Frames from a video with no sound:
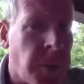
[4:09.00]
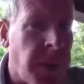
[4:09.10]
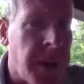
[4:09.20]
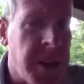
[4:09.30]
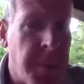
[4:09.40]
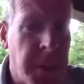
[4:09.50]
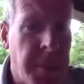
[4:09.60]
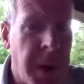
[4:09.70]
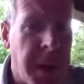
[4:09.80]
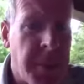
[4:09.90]
very simply
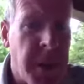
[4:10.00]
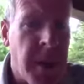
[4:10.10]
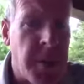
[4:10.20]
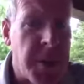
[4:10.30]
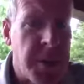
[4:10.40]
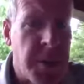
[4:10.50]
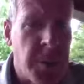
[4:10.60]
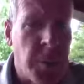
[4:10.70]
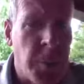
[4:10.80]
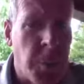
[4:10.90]
my email is
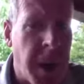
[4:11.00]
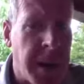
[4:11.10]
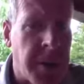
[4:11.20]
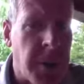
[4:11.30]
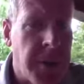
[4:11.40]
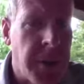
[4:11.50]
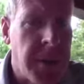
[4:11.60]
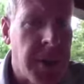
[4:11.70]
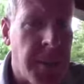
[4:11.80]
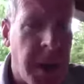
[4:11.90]
Wayne Griffith,
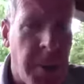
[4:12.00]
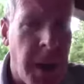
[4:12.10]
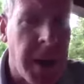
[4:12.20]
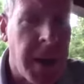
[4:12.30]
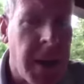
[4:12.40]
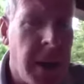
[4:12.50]
WAYNE